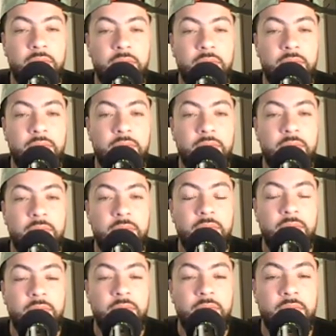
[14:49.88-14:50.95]

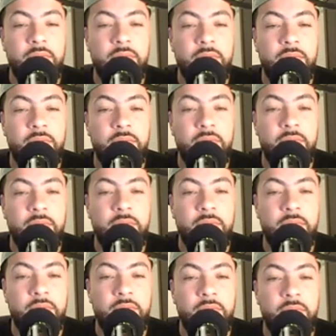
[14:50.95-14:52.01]

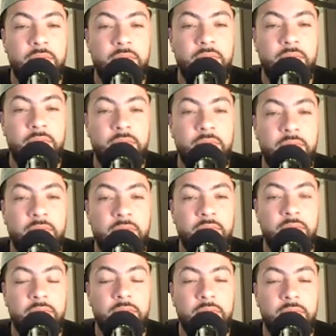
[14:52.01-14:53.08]
[no speech]